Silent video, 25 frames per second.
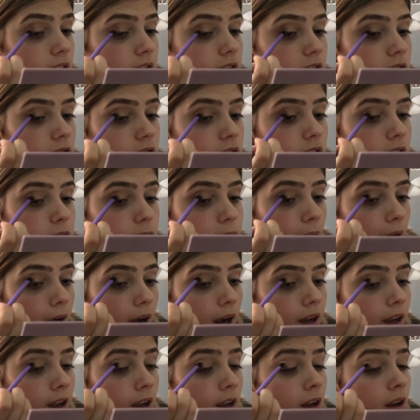So just
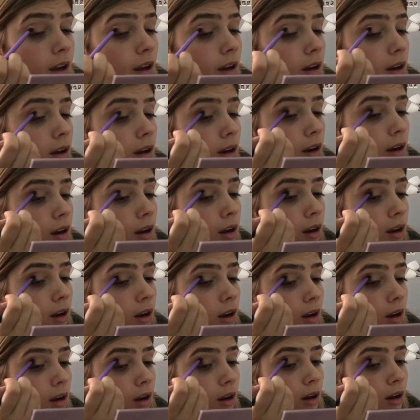packing it
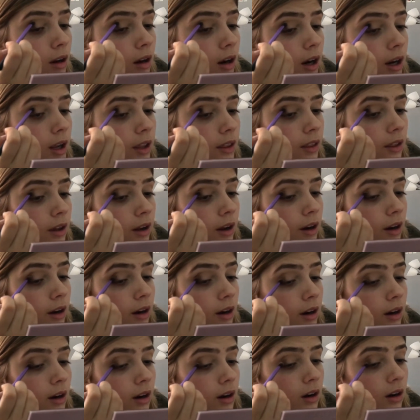right
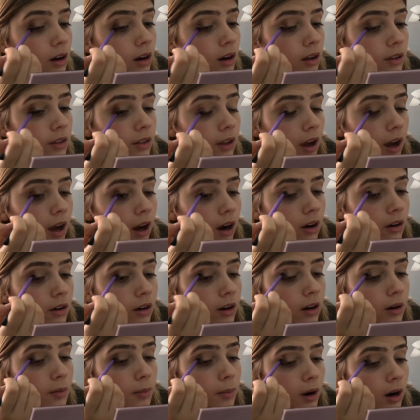there on the
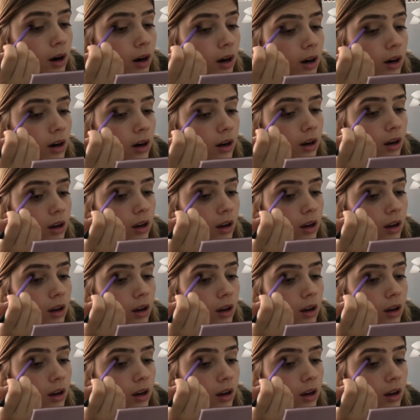outer part.